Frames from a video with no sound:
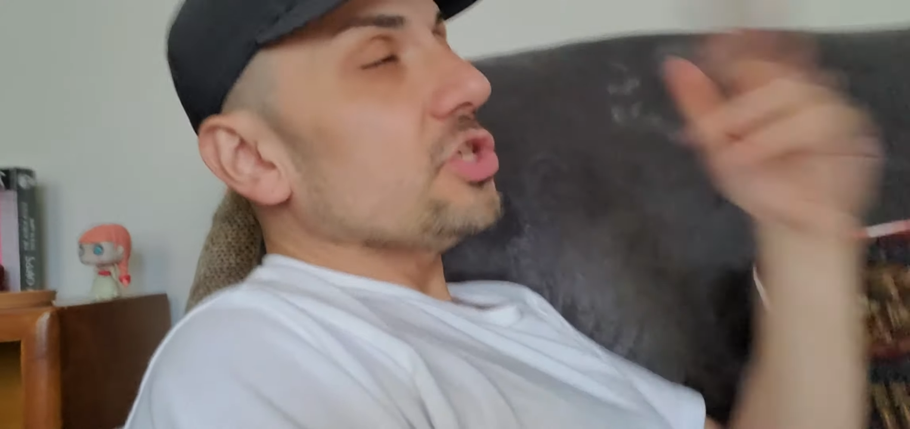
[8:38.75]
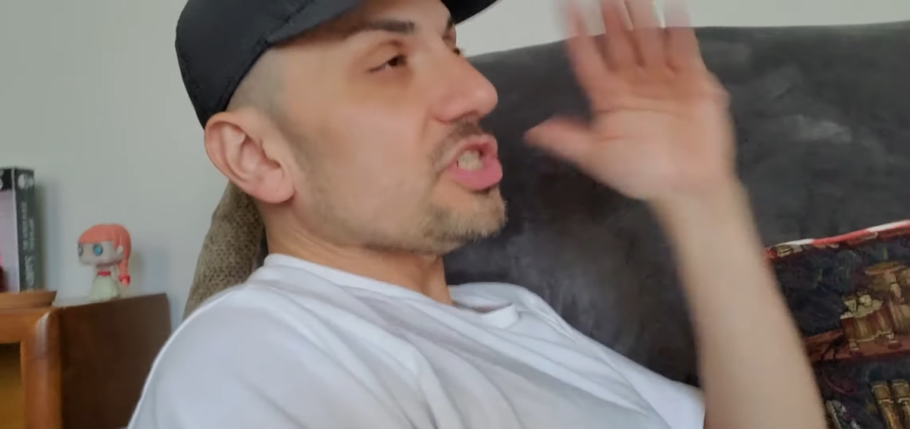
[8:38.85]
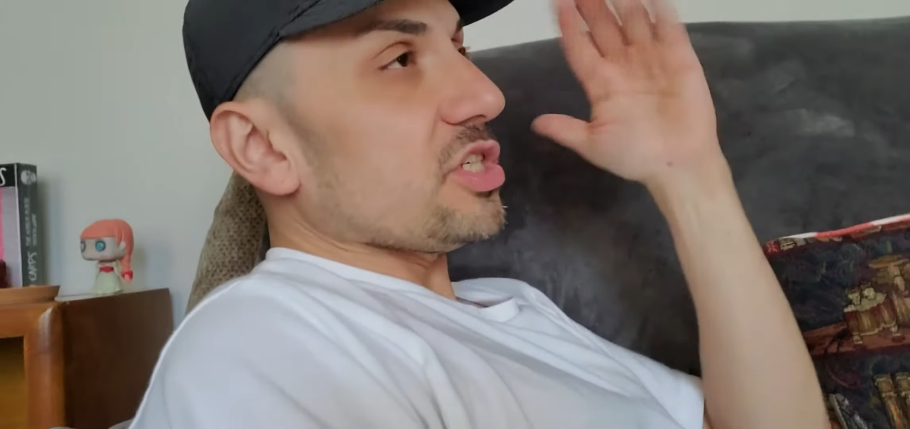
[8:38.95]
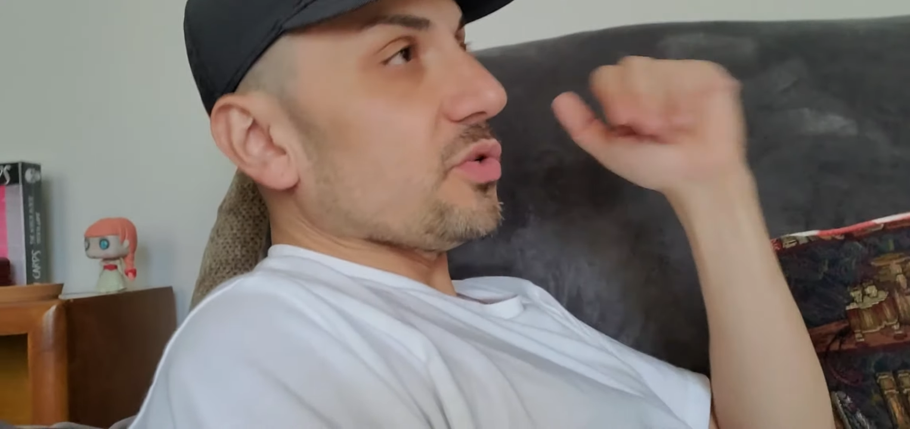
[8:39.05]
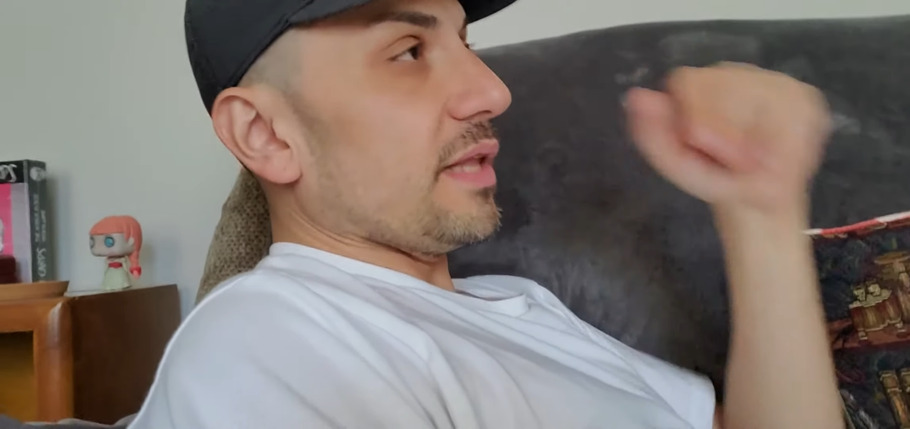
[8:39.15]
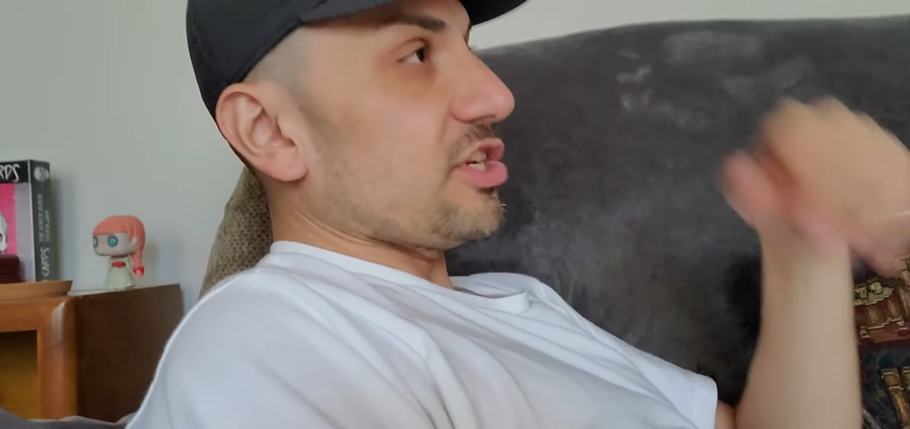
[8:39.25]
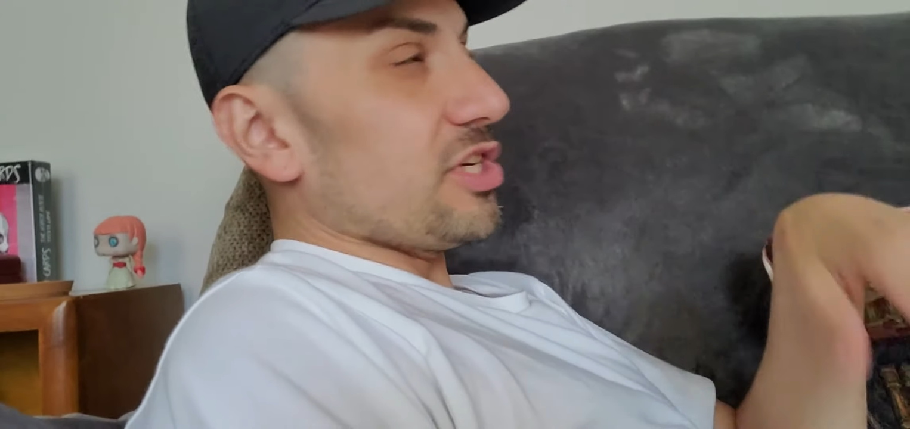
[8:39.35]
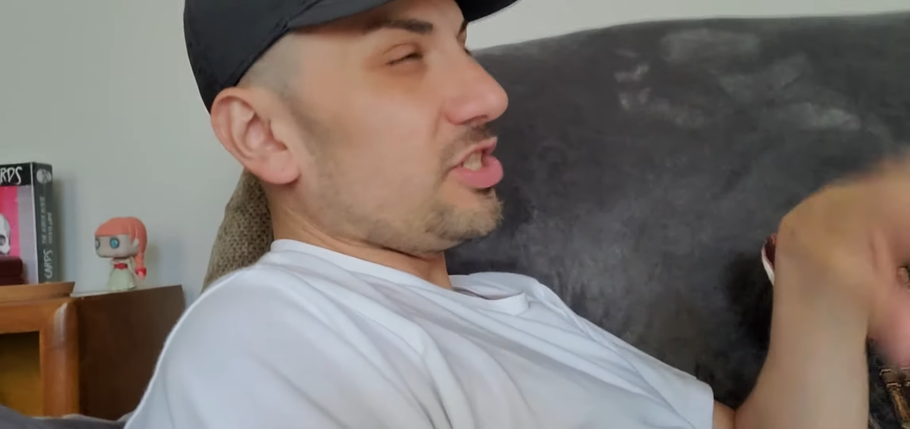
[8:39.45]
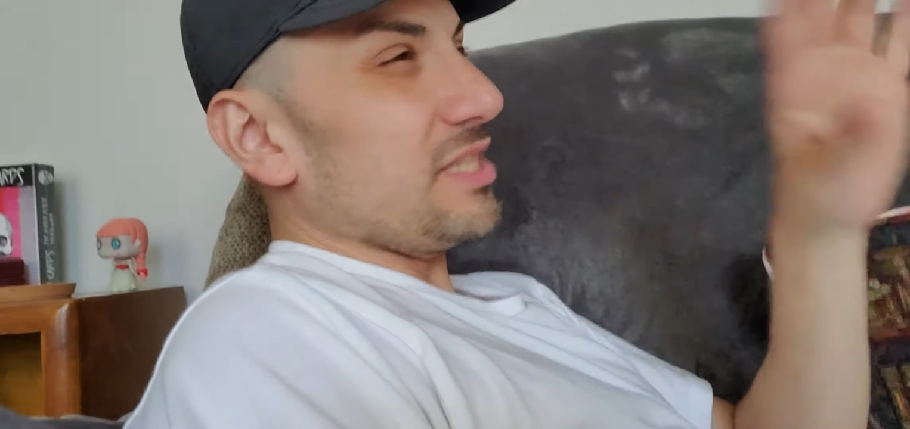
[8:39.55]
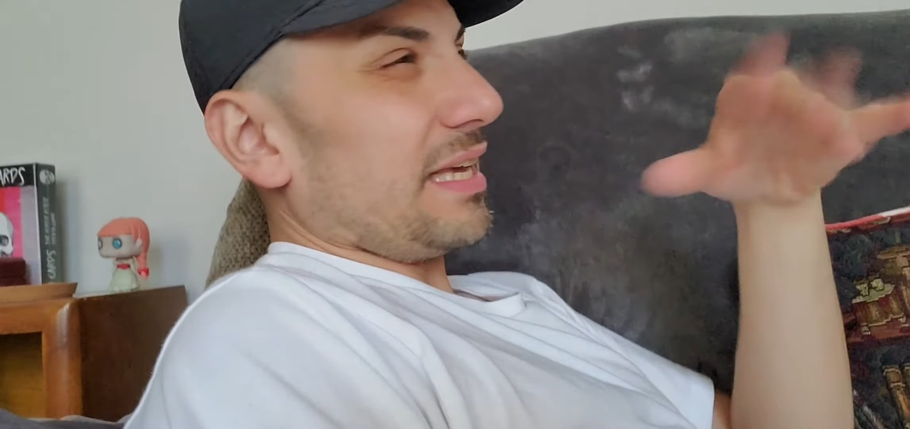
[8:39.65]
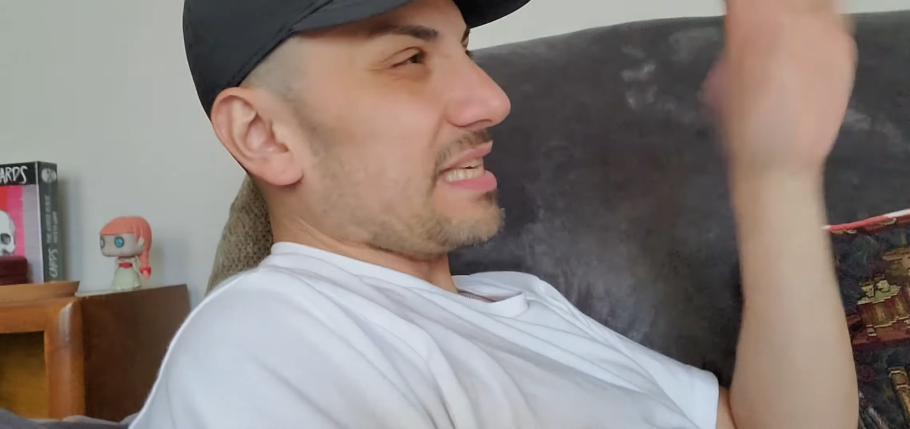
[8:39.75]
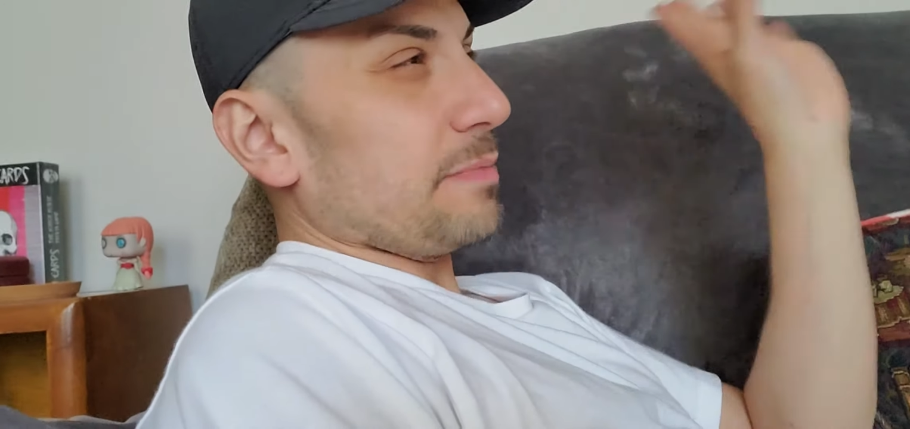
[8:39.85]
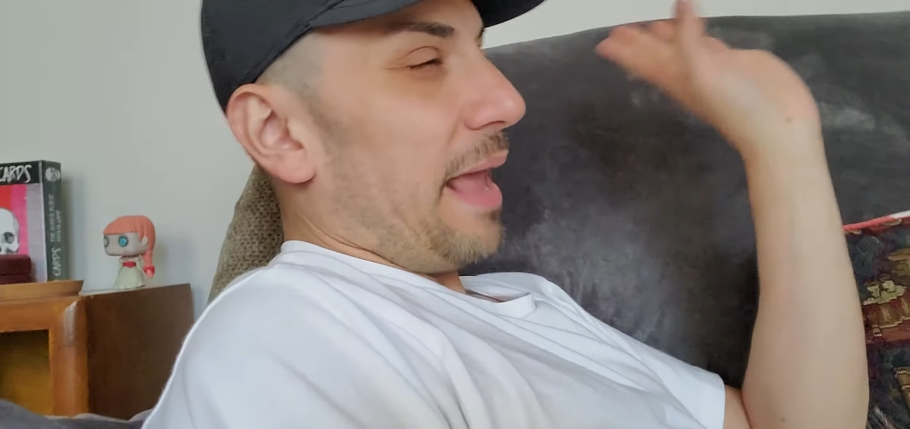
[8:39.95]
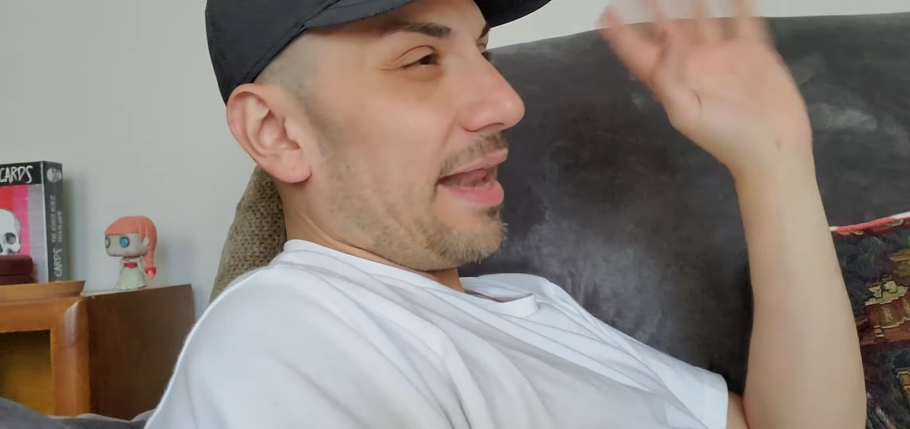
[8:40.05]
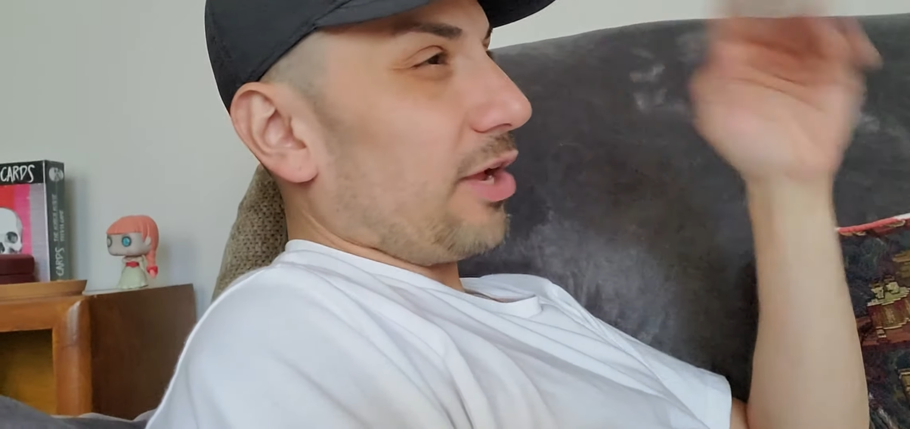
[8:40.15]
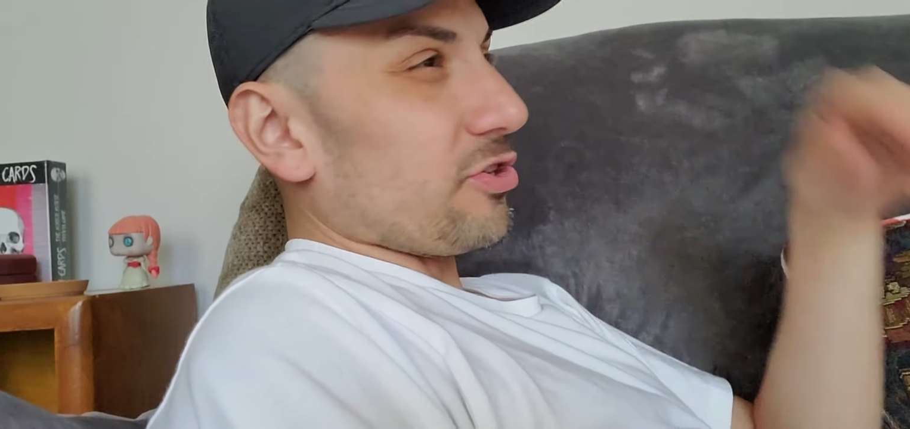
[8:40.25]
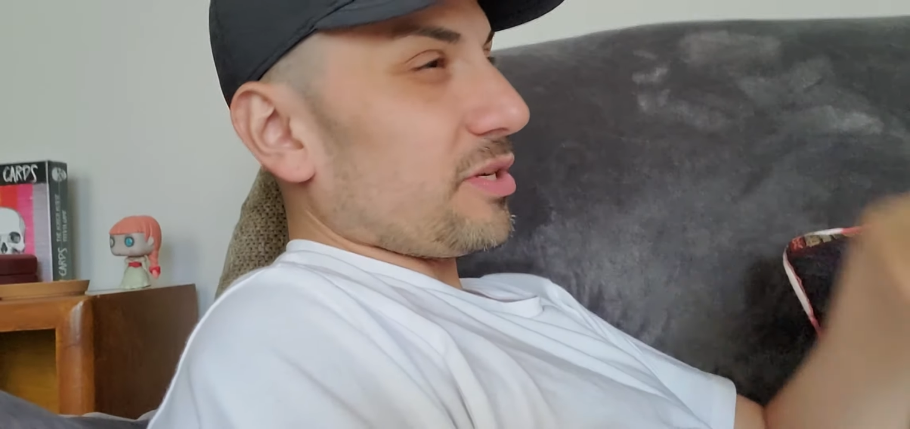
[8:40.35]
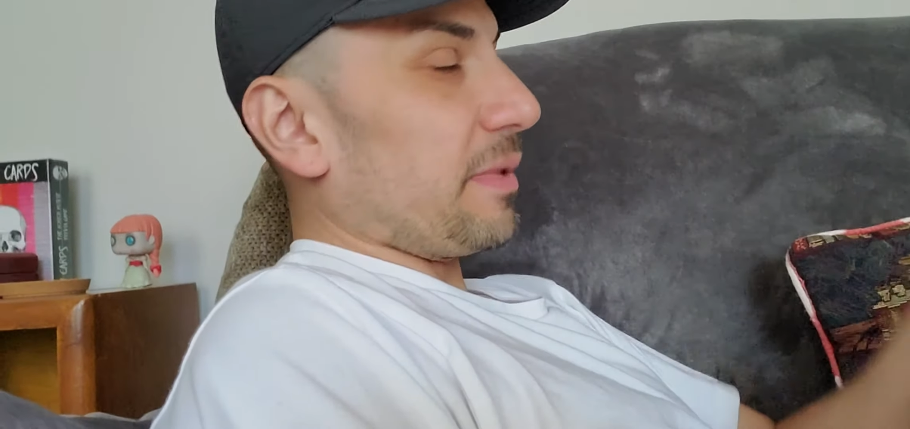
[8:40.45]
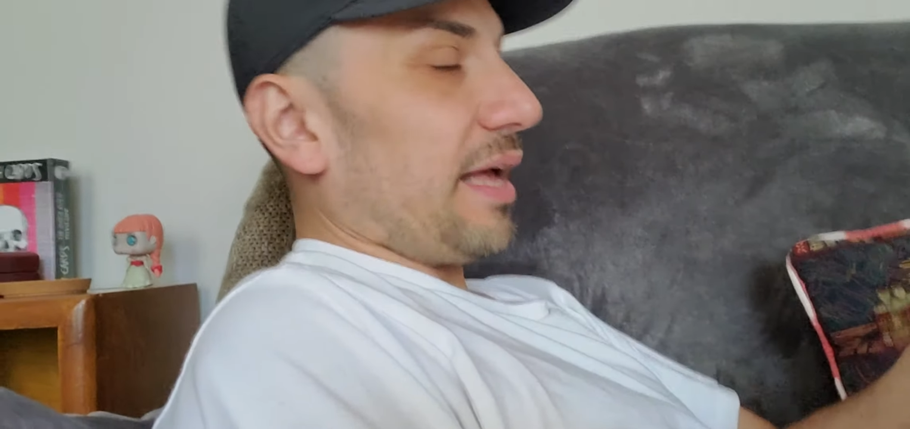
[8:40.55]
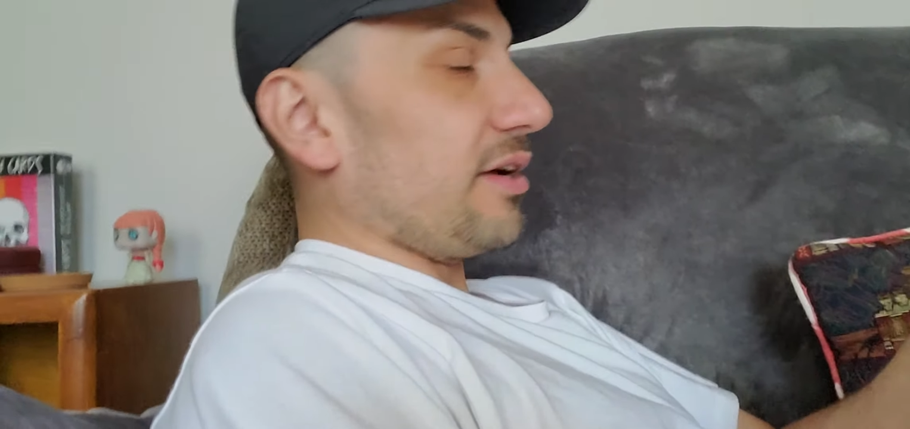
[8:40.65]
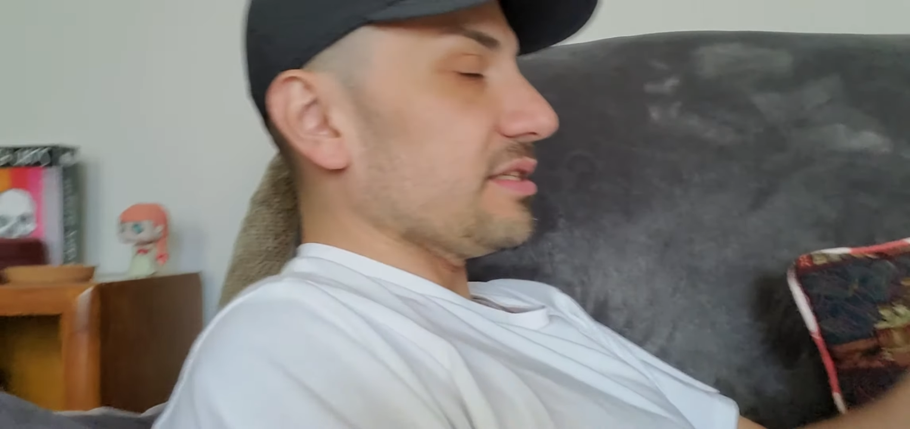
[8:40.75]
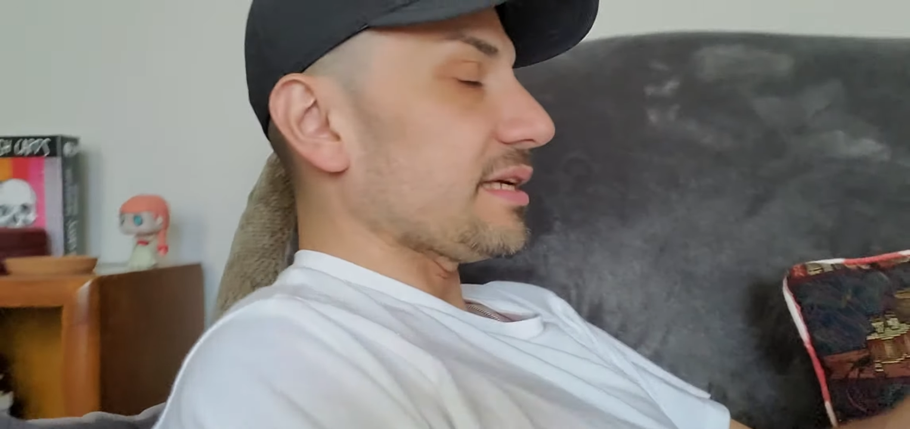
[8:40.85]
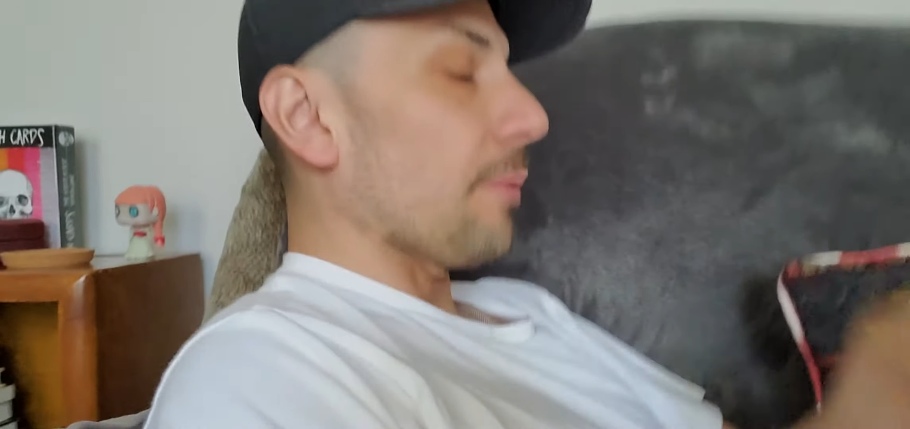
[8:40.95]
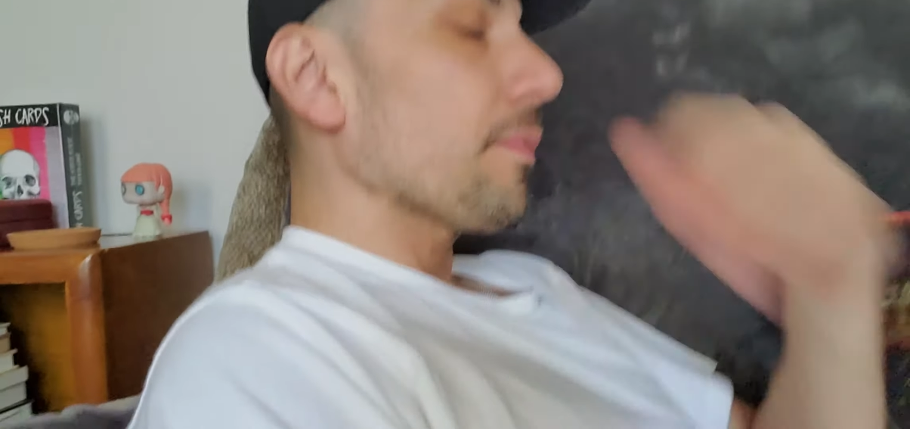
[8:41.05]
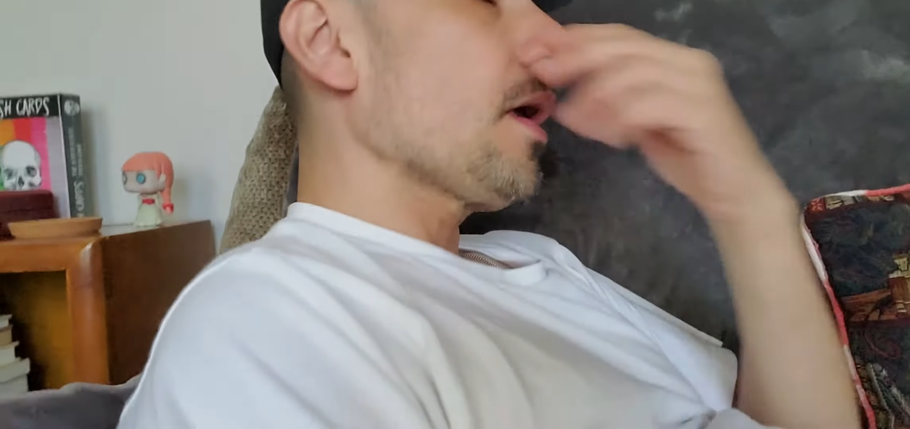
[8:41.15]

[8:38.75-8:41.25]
She's just doing that shit. She's like Hispanic or something, I couldn't tell.